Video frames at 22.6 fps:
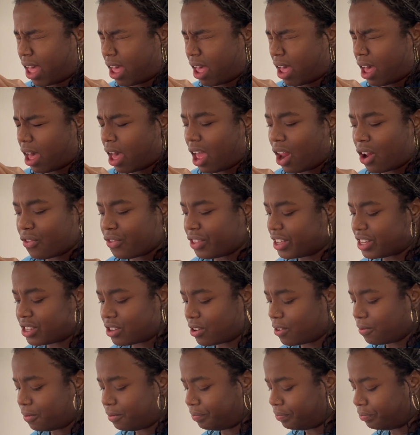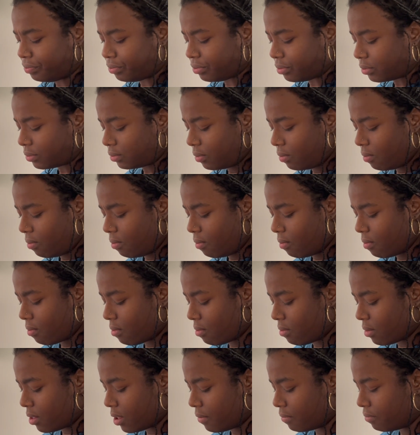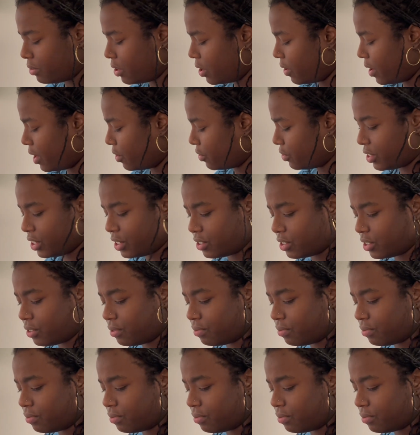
I don't think so. No, I don't think so.